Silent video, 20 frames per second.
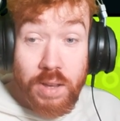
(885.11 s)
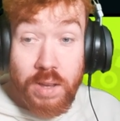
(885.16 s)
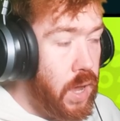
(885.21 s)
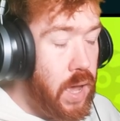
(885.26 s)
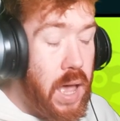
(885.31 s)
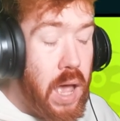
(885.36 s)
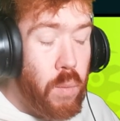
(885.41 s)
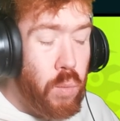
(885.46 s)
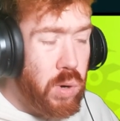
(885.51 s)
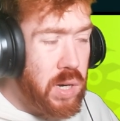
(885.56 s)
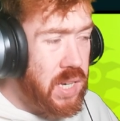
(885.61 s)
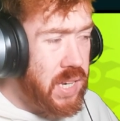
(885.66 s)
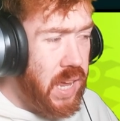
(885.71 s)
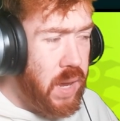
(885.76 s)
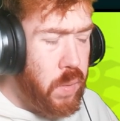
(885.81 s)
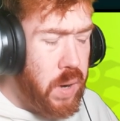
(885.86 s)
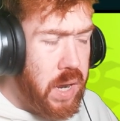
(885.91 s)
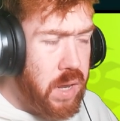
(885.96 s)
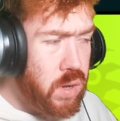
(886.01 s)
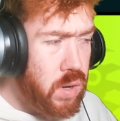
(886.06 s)
I will say
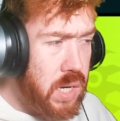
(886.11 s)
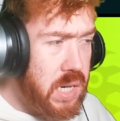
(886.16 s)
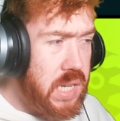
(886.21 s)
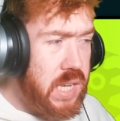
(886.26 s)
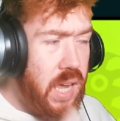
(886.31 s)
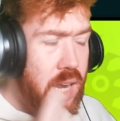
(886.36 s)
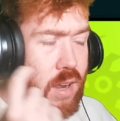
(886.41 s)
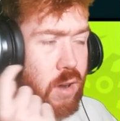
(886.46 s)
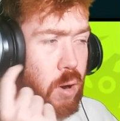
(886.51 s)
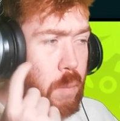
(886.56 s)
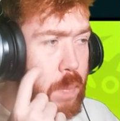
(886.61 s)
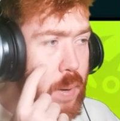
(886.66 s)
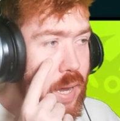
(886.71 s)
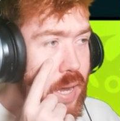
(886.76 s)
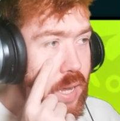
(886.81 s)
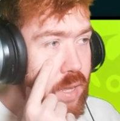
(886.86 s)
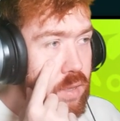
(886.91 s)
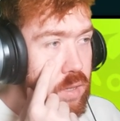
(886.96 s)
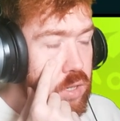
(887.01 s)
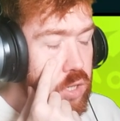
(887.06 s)
when I used her a little
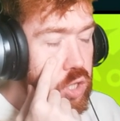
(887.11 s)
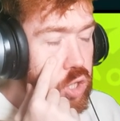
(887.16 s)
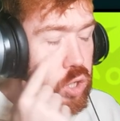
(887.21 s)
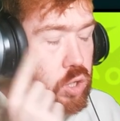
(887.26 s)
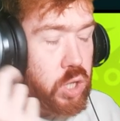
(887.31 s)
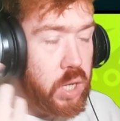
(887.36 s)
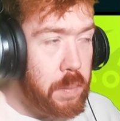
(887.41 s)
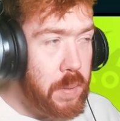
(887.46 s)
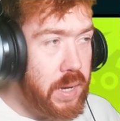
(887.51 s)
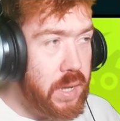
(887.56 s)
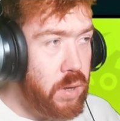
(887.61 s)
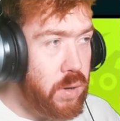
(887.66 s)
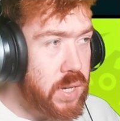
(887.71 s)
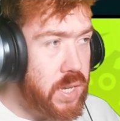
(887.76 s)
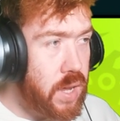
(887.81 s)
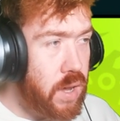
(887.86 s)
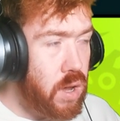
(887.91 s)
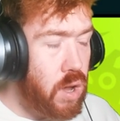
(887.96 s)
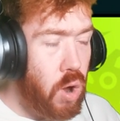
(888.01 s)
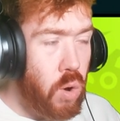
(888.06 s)
bit in, because you typically use
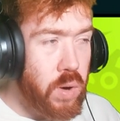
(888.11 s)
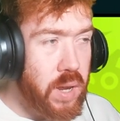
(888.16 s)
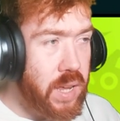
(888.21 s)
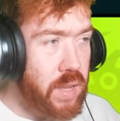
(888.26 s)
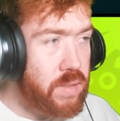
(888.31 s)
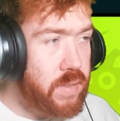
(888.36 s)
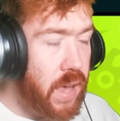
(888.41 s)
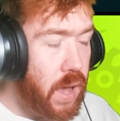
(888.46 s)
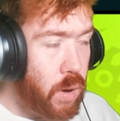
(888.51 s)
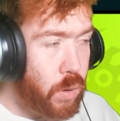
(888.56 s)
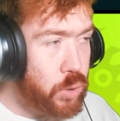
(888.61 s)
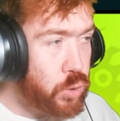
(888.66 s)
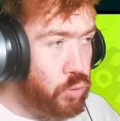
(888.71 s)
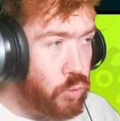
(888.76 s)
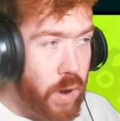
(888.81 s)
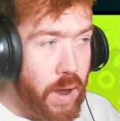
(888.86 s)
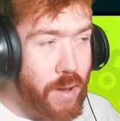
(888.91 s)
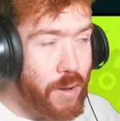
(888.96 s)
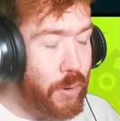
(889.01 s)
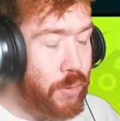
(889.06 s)
her only in Tower
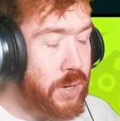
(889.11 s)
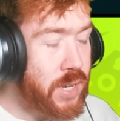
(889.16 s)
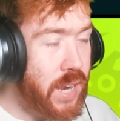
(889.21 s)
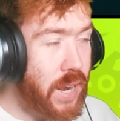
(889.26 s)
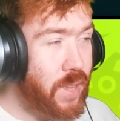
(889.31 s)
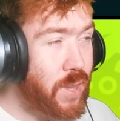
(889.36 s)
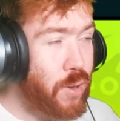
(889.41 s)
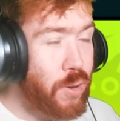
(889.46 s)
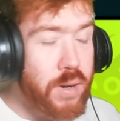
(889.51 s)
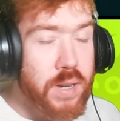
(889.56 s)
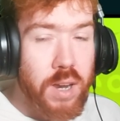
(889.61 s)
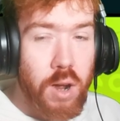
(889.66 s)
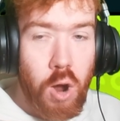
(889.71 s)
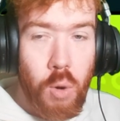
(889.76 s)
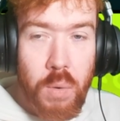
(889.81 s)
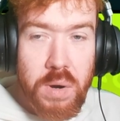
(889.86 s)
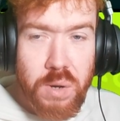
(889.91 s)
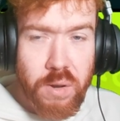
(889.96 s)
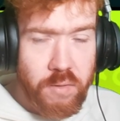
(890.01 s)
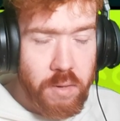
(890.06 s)
Trials and use her
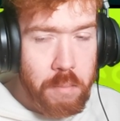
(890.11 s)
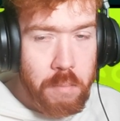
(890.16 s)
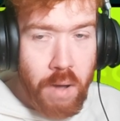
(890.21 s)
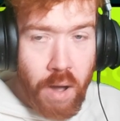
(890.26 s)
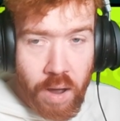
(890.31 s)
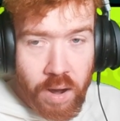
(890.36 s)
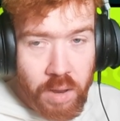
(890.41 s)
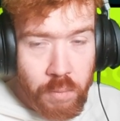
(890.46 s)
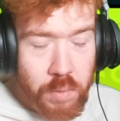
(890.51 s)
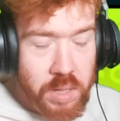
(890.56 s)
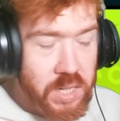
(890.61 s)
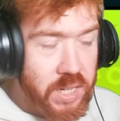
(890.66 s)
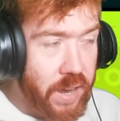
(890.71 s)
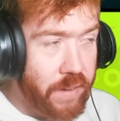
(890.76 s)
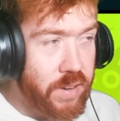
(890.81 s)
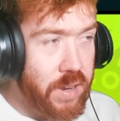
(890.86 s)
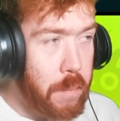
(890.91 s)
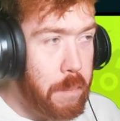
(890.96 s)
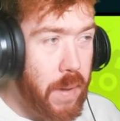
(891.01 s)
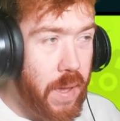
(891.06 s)
always with a Merlin, which
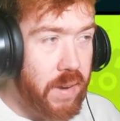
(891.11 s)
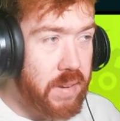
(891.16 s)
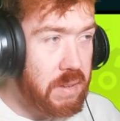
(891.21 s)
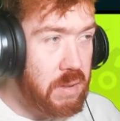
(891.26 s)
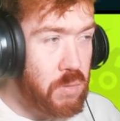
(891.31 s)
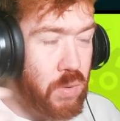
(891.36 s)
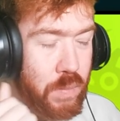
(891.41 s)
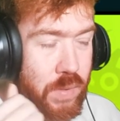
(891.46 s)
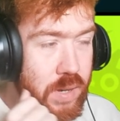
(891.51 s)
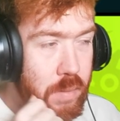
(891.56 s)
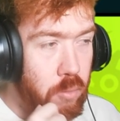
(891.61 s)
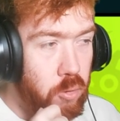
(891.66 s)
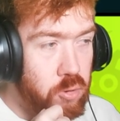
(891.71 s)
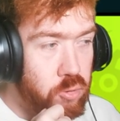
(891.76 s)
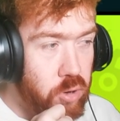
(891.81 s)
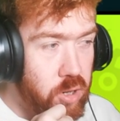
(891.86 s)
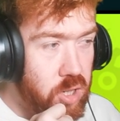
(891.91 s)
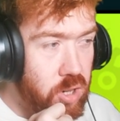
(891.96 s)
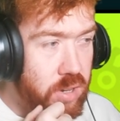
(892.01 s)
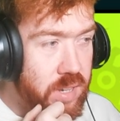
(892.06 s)
gives her passive from some more
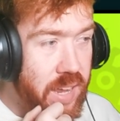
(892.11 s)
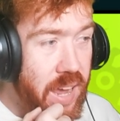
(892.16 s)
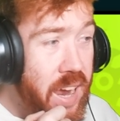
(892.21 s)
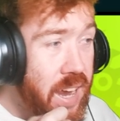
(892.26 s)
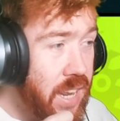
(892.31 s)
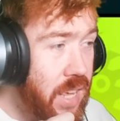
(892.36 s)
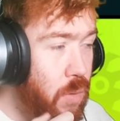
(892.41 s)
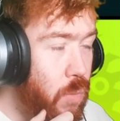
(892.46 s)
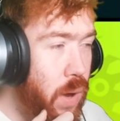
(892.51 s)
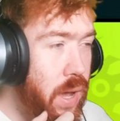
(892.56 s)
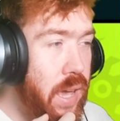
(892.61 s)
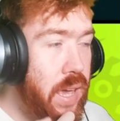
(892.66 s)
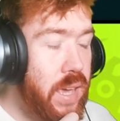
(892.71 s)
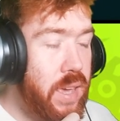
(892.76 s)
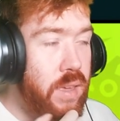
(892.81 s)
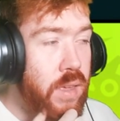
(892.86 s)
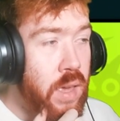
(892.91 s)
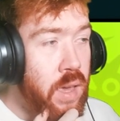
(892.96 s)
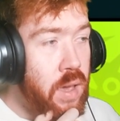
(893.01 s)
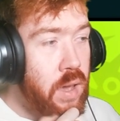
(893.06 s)
crit chance
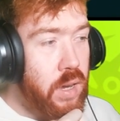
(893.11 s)
anyway.